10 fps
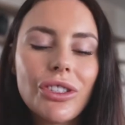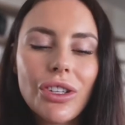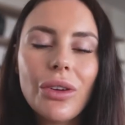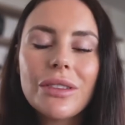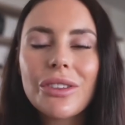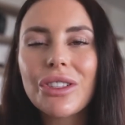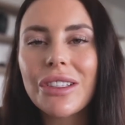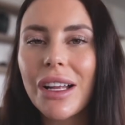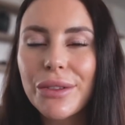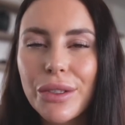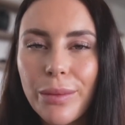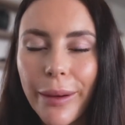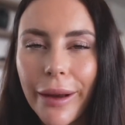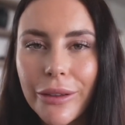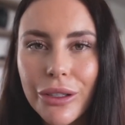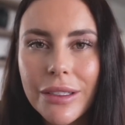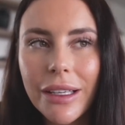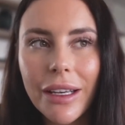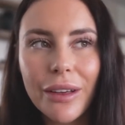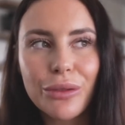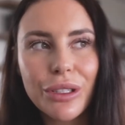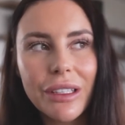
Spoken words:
shows that she's not super interested. If she